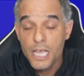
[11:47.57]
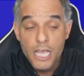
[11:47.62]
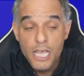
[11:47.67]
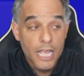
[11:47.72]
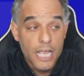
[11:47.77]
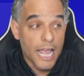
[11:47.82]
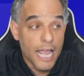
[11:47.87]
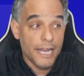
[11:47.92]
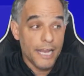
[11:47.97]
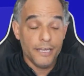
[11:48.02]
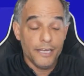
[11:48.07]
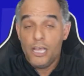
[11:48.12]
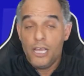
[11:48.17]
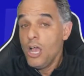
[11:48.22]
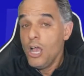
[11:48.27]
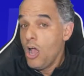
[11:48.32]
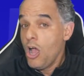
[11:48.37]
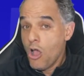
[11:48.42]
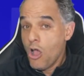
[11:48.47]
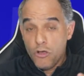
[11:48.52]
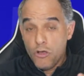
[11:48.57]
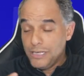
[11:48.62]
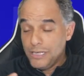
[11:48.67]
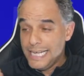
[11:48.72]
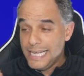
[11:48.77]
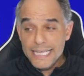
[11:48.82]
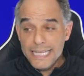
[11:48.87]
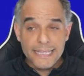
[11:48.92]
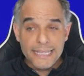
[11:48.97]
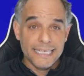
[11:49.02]
And
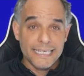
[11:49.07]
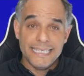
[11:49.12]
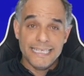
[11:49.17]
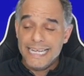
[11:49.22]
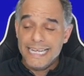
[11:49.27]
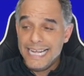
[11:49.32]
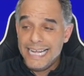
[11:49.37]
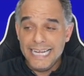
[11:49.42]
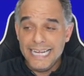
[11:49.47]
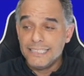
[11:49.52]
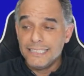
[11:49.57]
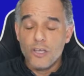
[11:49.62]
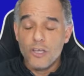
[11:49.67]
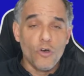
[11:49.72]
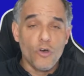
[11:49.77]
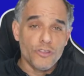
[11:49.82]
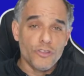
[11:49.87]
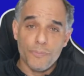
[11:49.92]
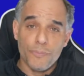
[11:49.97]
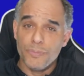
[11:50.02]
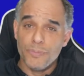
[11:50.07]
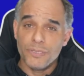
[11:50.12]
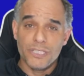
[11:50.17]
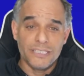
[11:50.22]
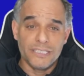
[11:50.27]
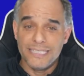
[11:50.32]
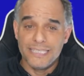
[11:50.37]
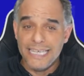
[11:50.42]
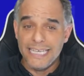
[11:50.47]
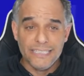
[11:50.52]
Ethan, he told the
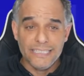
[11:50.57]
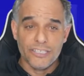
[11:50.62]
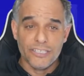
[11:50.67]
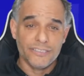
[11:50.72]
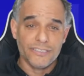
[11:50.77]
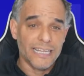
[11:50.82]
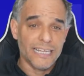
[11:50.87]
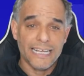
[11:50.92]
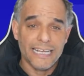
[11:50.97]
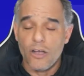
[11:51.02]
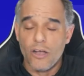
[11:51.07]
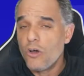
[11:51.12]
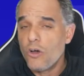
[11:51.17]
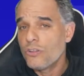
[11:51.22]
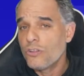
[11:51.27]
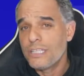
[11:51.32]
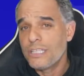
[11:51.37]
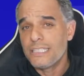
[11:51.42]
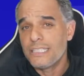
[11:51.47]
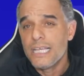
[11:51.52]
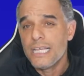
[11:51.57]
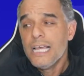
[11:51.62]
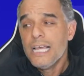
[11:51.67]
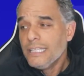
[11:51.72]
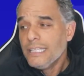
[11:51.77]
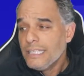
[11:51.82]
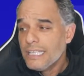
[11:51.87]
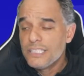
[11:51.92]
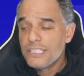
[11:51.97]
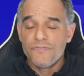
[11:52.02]
teachers
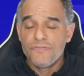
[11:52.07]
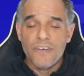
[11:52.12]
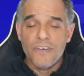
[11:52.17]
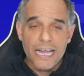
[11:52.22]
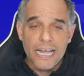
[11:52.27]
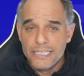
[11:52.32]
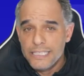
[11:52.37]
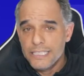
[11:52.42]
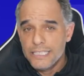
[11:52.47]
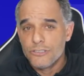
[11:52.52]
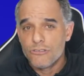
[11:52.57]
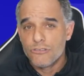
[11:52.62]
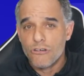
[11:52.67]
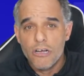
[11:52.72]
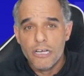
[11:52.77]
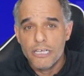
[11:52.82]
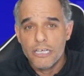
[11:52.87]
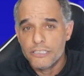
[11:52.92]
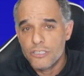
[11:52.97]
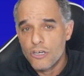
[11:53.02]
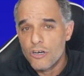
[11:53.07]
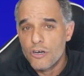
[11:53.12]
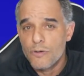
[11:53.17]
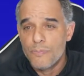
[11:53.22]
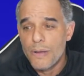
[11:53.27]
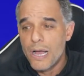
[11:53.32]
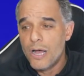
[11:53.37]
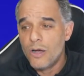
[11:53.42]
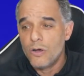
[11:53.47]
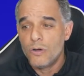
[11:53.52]
this violent drawings are
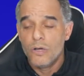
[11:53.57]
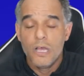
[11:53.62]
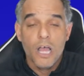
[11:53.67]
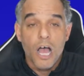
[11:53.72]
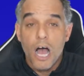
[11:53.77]
about